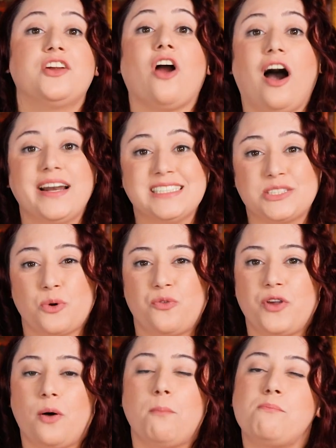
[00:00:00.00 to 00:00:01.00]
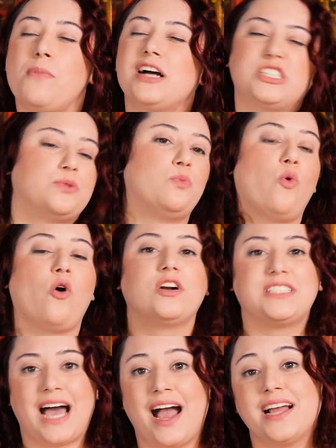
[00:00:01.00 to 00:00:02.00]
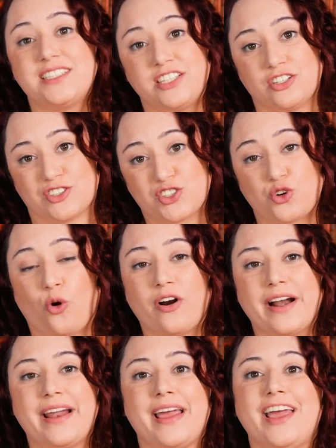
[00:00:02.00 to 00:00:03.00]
Your audience will feel much more tied to your story